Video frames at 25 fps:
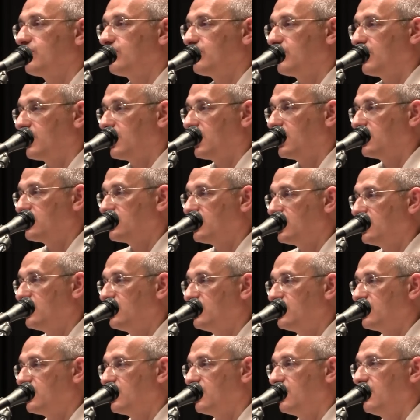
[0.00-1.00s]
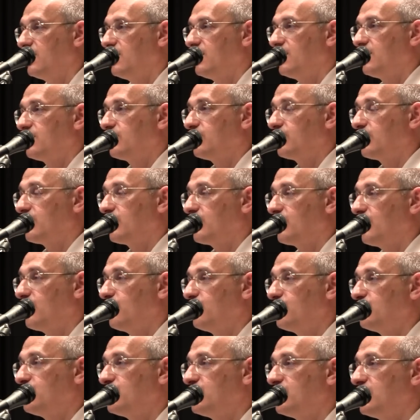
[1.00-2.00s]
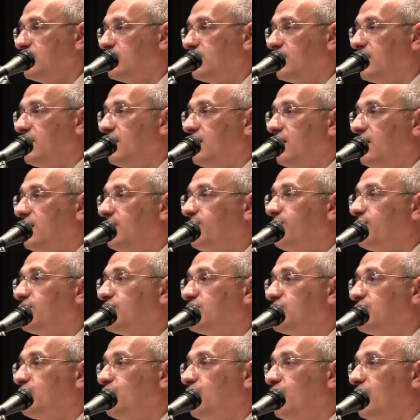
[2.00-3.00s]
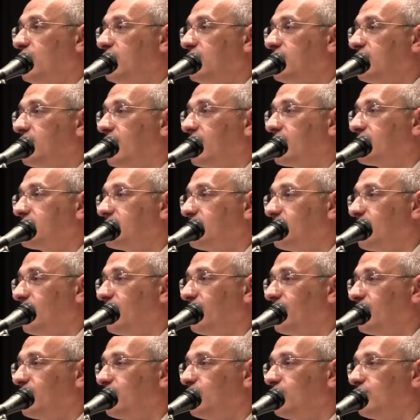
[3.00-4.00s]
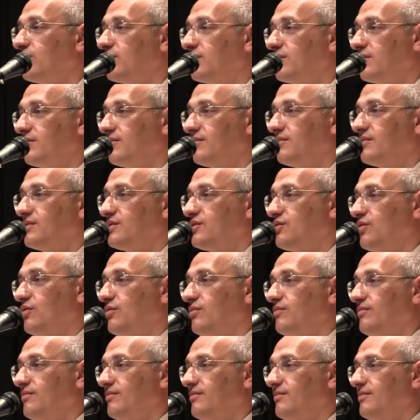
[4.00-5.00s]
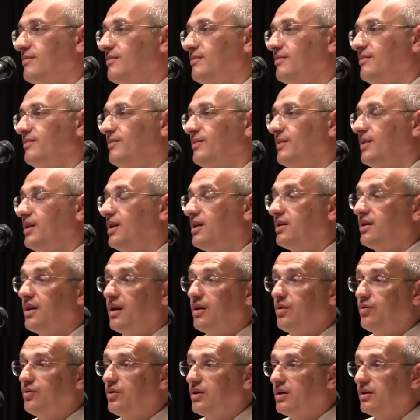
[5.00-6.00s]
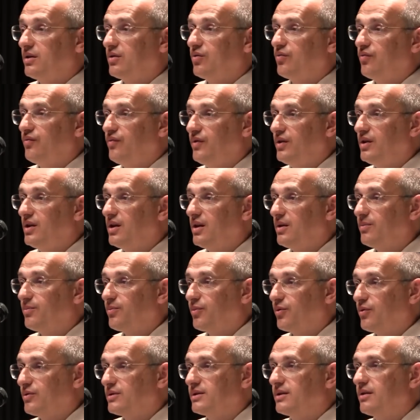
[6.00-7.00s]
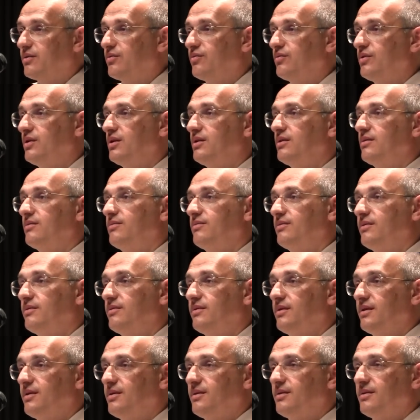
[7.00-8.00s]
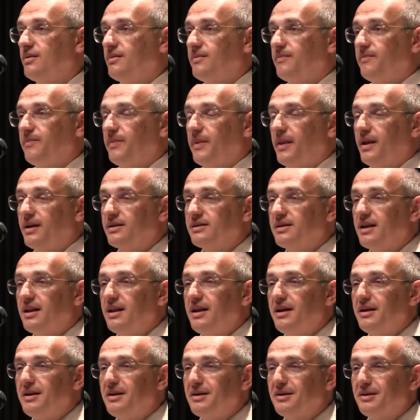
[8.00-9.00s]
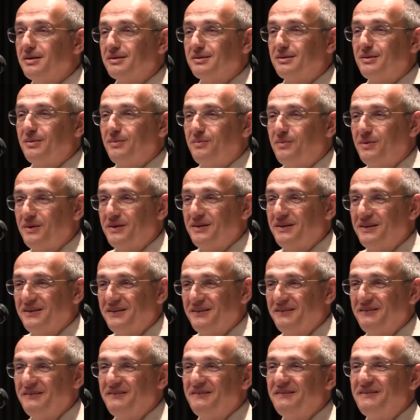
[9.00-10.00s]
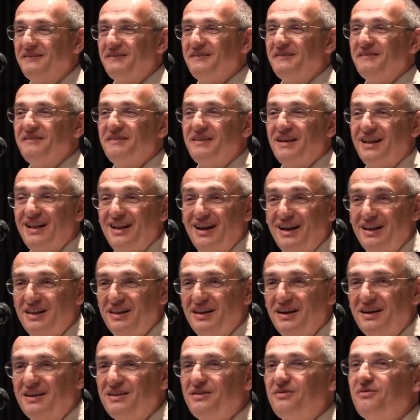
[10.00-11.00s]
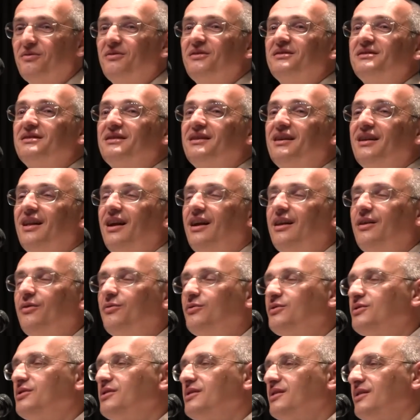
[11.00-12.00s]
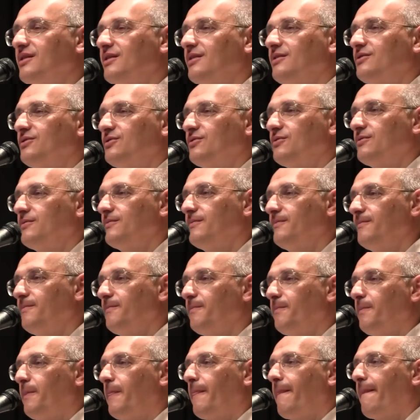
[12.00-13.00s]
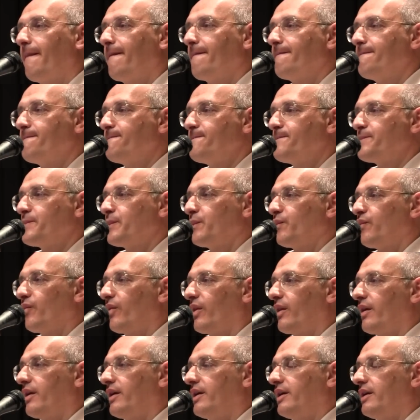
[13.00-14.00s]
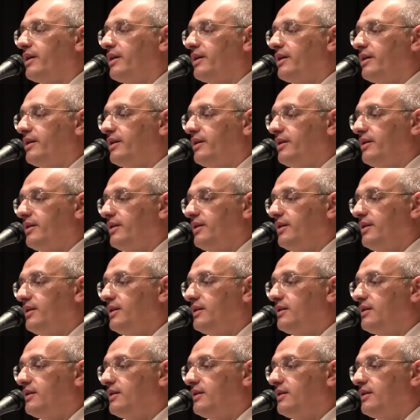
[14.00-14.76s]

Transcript: And then this understanding came, what a woman is, what a man is, and why they behave some way. And when the audience saw that, they felt such a great revelation.